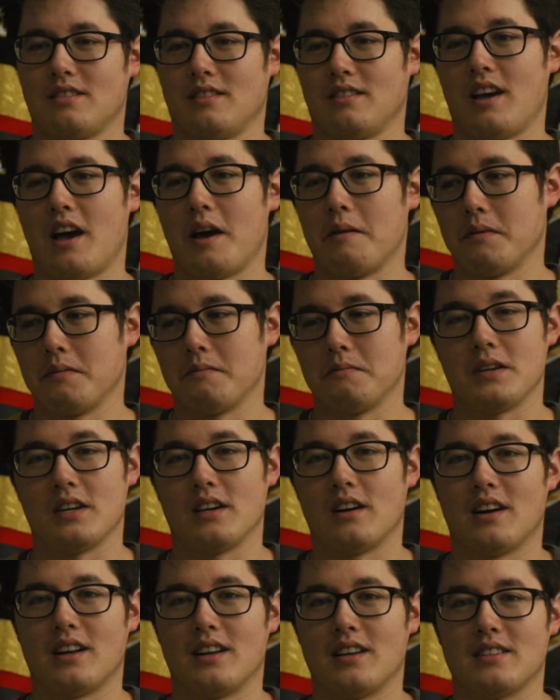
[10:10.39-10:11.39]
I mean, be
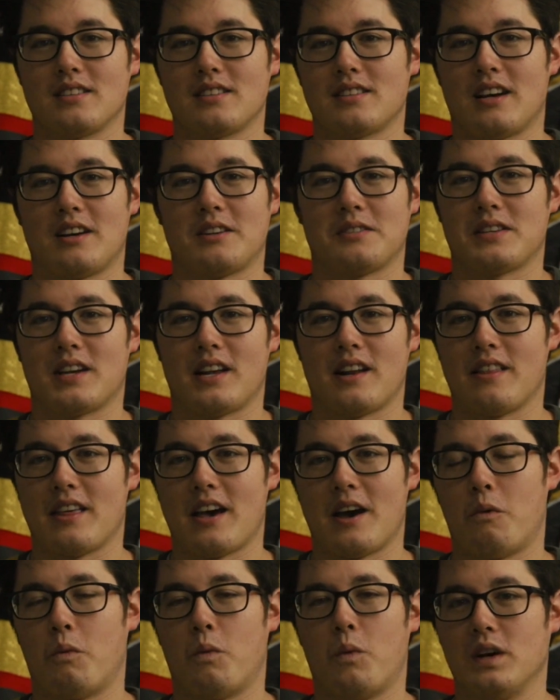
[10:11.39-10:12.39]
honest, outside of
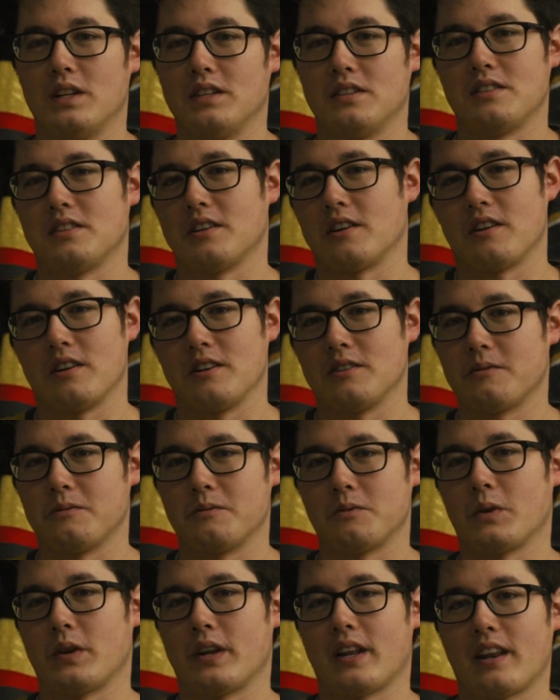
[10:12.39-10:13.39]
that one series
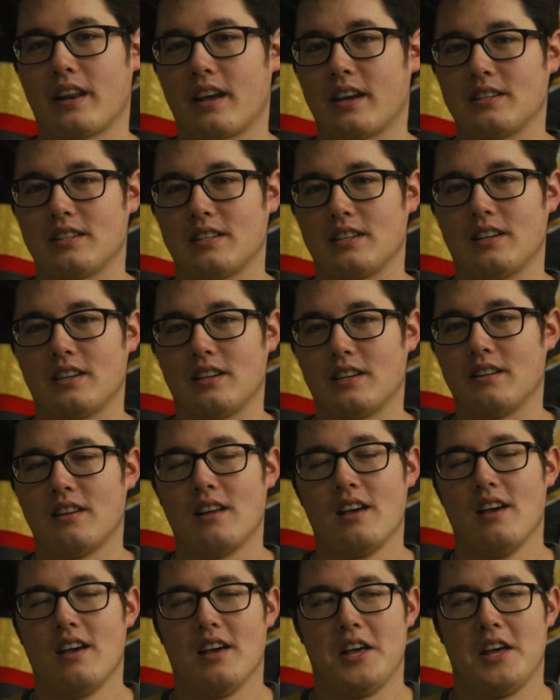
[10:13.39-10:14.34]
from 2019,